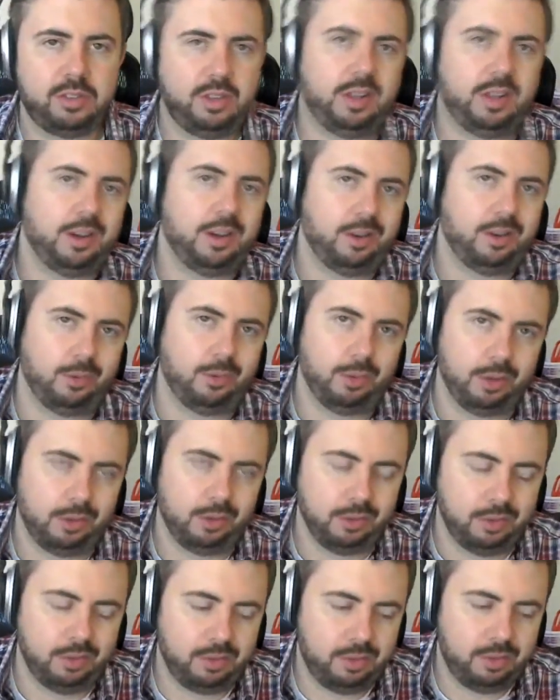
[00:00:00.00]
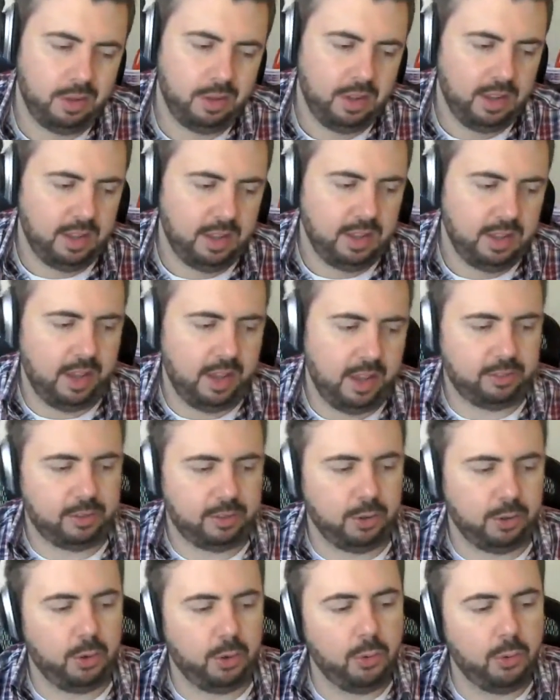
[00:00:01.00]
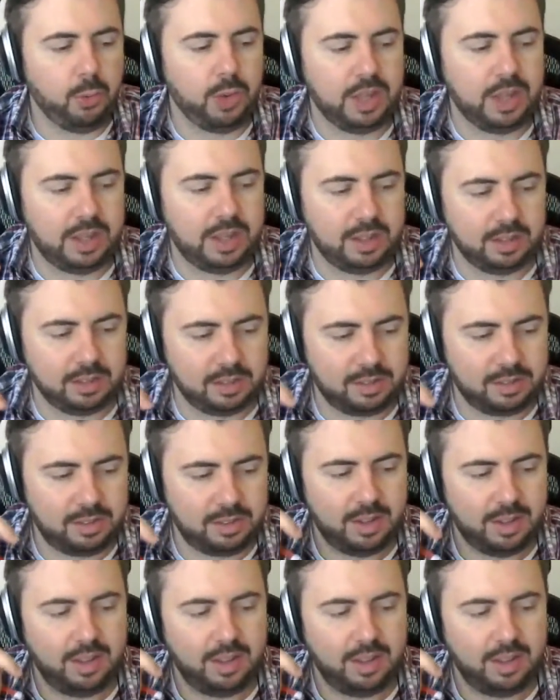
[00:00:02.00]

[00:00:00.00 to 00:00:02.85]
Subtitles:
air quotes, as to who wins.